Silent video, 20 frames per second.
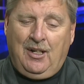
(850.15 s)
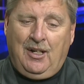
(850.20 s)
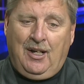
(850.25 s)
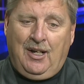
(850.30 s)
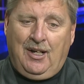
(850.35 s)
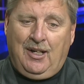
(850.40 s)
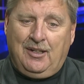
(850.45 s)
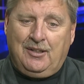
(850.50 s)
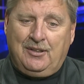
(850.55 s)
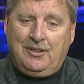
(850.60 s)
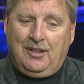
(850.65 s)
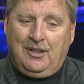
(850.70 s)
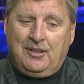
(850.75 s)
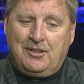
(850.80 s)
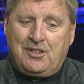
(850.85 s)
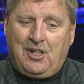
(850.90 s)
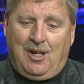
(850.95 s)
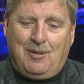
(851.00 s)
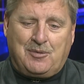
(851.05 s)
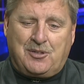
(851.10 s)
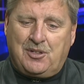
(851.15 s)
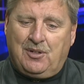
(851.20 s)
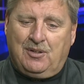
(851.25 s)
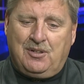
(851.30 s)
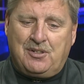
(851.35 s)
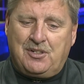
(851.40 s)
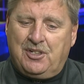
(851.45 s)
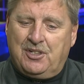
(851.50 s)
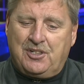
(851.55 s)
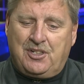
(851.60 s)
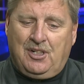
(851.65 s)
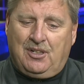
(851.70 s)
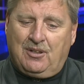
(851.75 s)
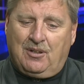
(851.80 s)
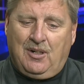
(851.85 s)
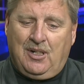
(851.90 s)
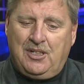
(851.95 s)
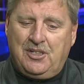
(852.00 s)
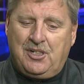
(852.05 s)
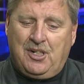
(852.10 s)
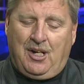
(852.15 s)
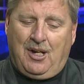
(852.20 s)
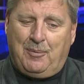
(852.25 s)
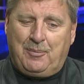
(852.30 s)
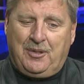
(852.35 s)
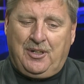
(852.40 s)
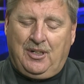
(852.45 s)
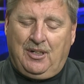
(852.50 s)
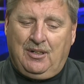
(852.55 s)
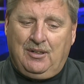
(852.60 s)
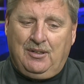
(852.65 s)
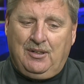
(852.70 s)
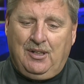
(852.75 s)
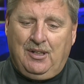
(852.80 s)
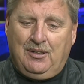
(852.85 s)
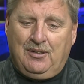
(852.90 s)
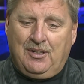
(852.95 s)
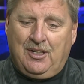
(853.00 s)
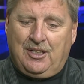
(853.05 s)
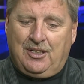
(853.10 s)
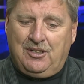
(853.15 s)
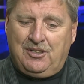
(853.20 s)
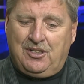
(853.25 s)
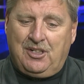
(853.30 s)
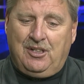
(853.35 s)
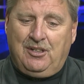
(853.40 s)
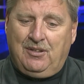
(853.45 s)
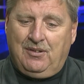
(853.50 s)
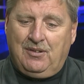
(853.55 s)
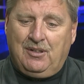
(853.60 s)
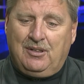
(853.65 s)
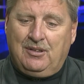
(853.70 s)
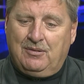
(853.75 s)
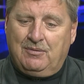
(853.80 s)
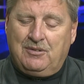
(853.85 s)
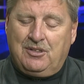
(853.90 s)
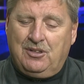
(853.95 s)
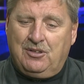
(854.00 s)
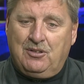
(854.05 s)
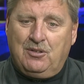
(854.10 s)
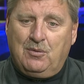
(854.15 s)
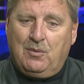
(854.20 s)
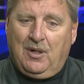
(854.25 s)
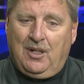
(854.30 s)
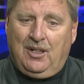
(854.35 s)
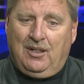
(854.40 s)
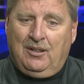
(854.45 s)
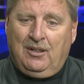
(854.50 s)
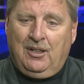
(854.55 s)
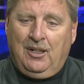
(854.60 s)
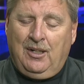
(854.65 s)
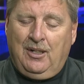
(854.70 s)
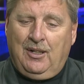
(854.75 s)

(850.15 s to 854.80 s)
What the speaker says: And Tom Sawyer's just done a great job there, and they continue to do well.